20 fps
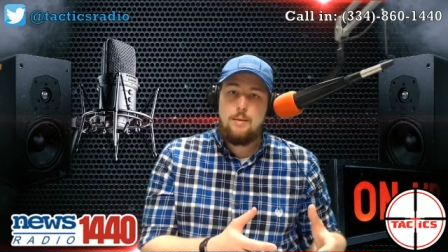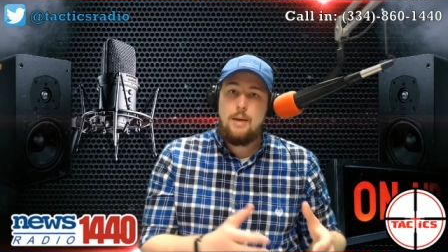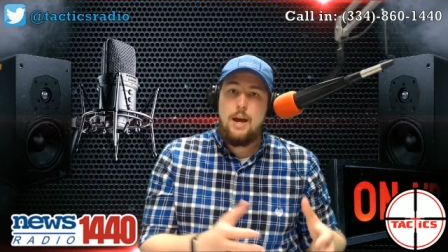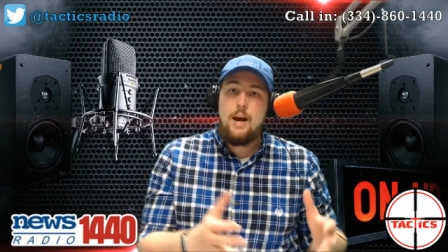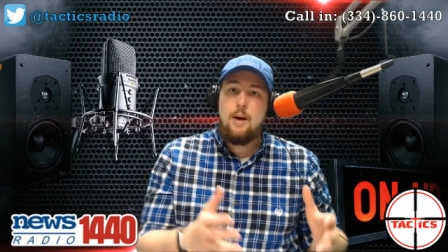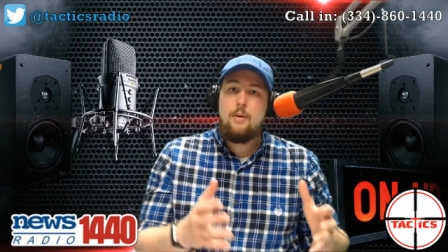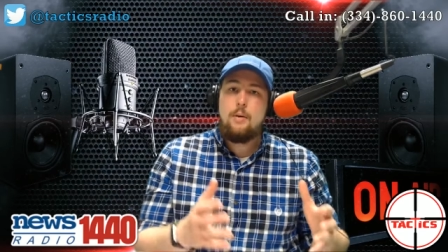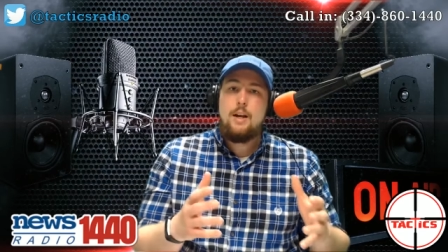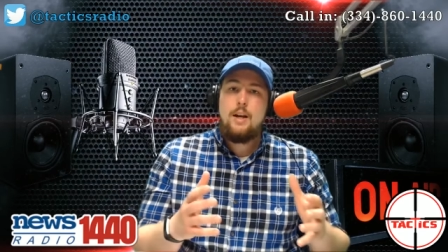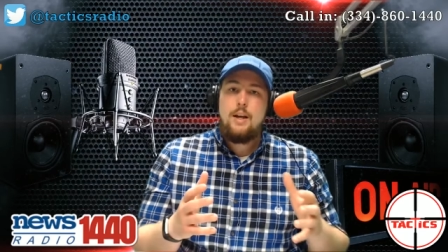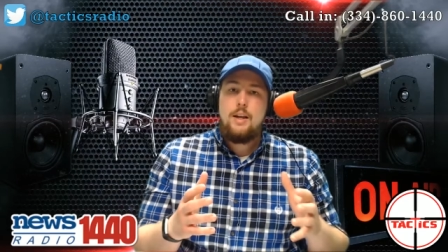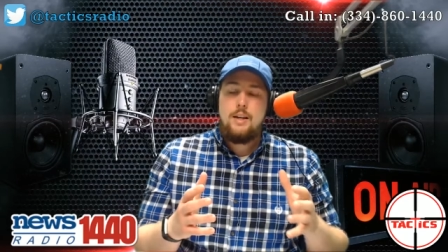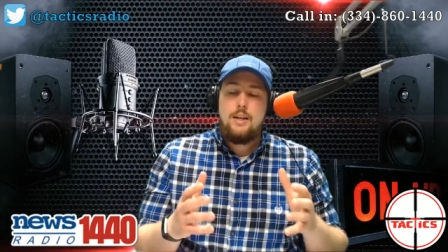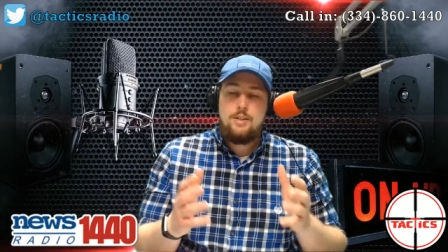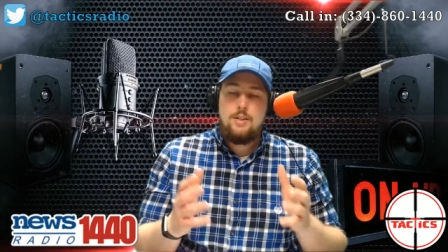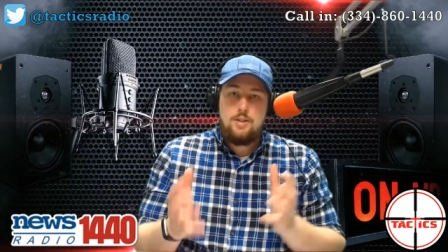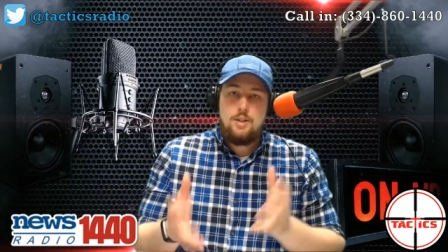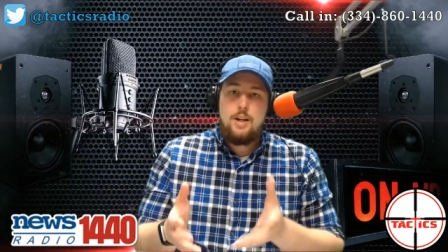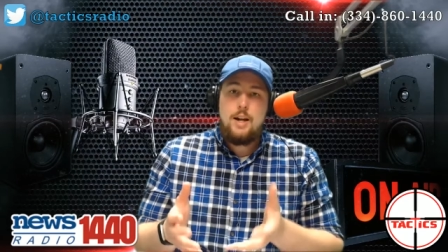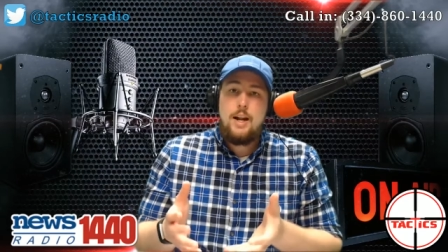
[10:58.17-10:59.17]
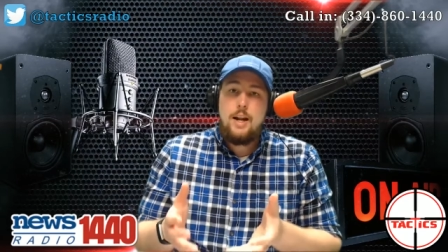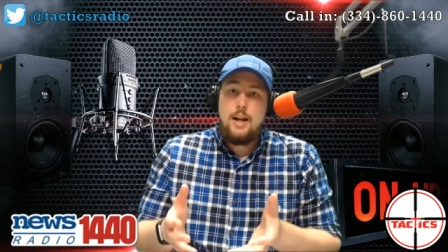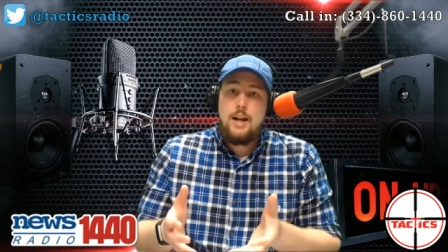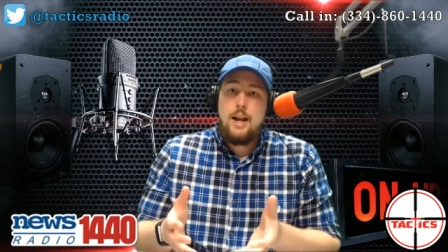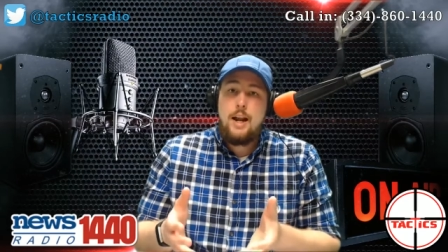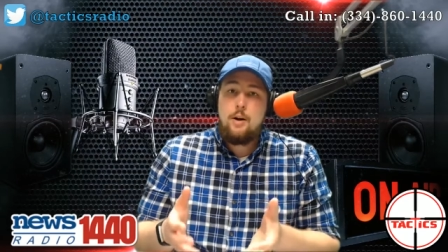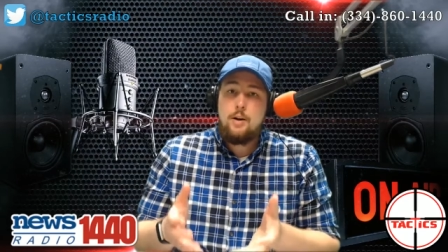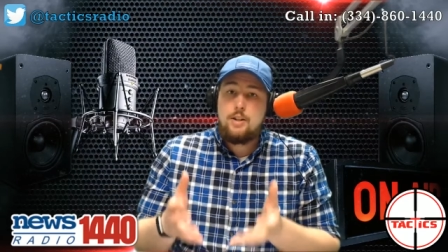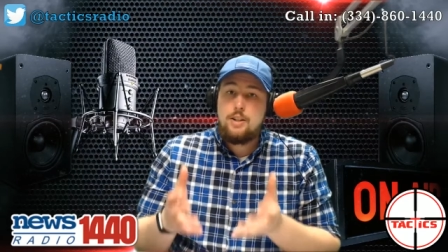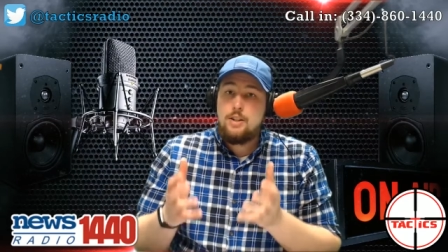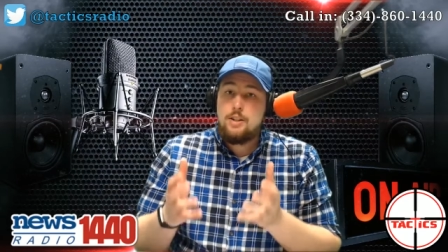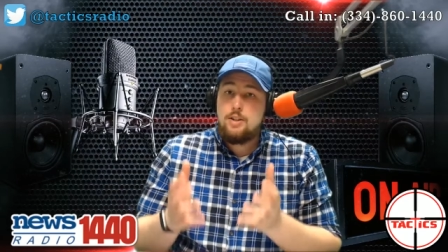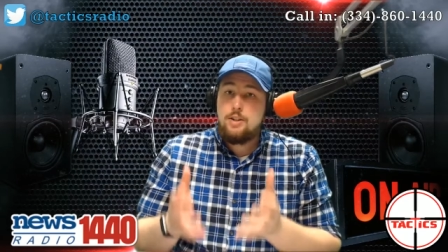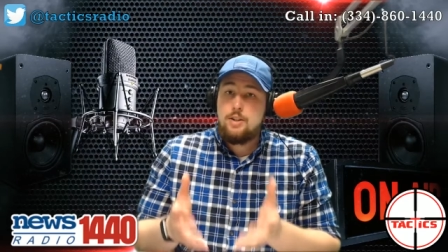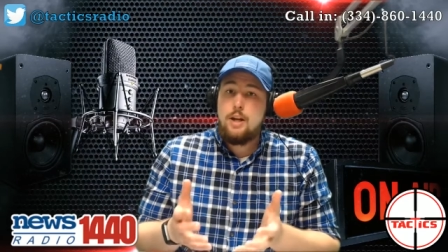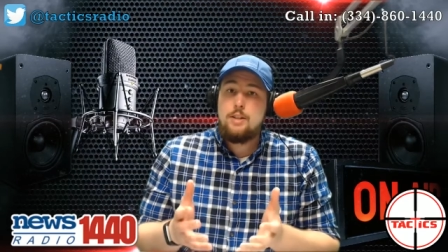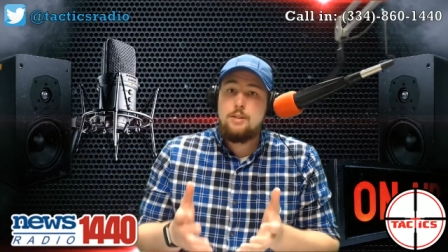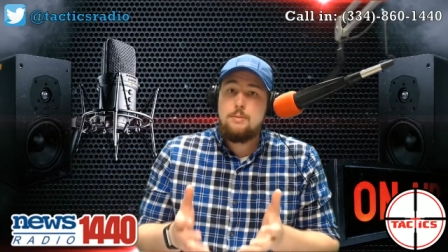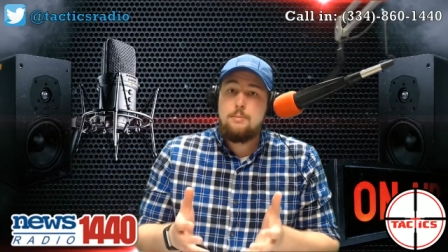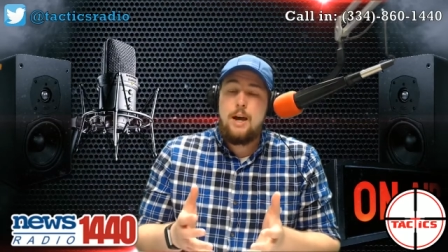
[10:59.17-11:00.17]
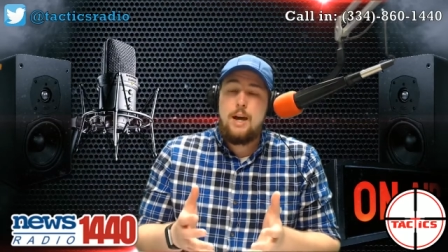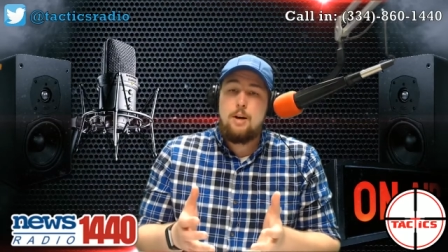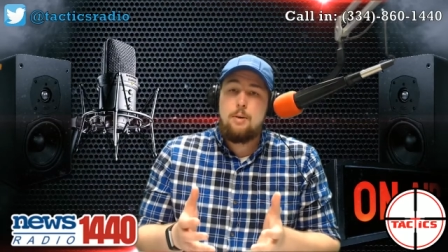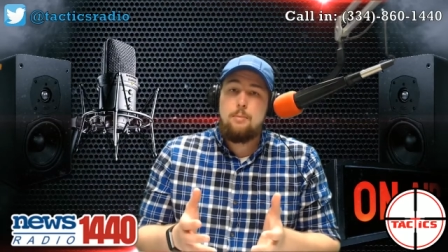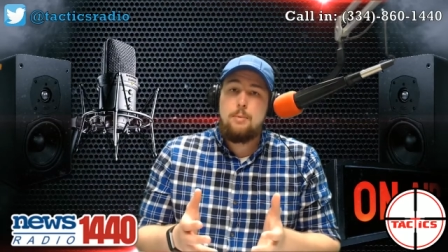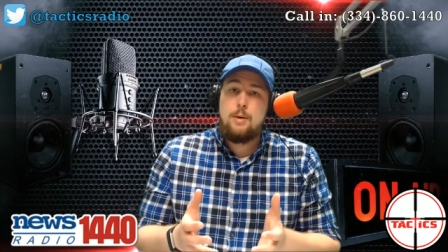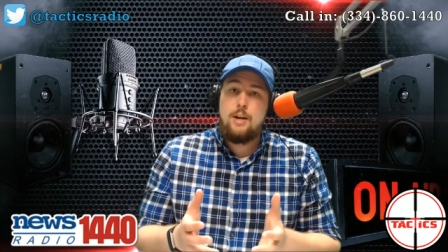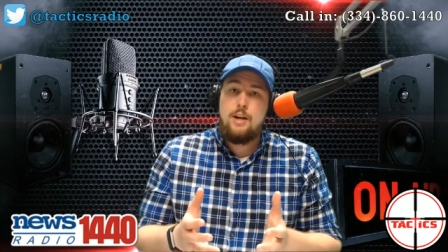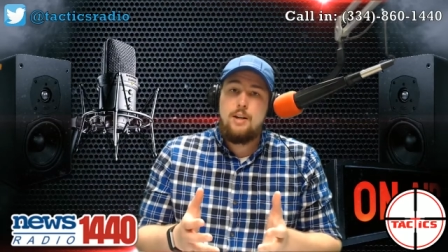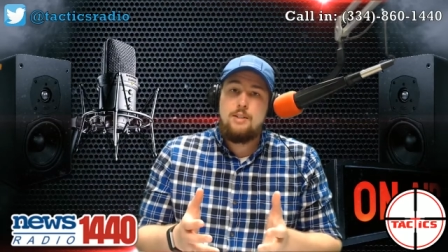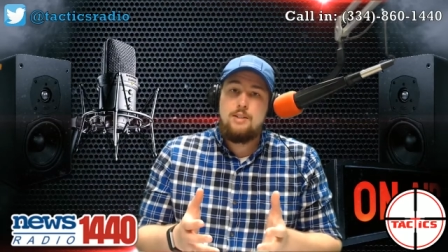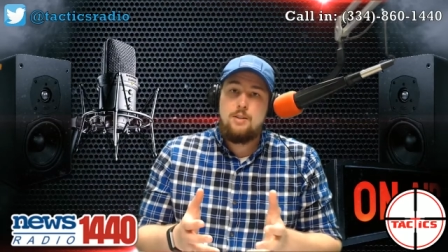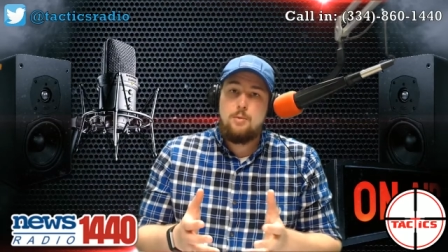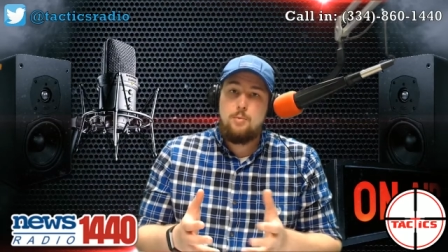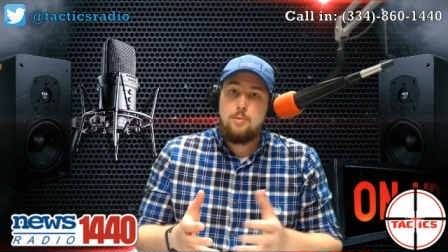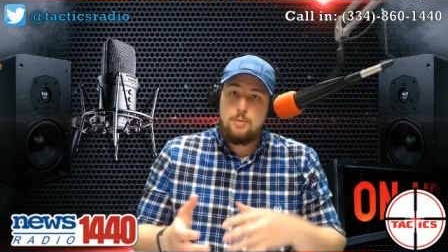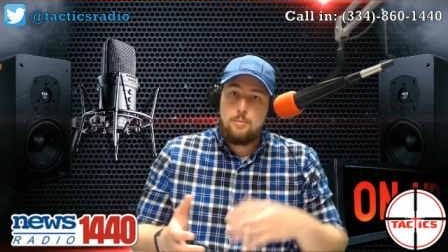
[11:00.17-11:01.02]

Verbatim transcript: Now, his genetic heritage does matter because it was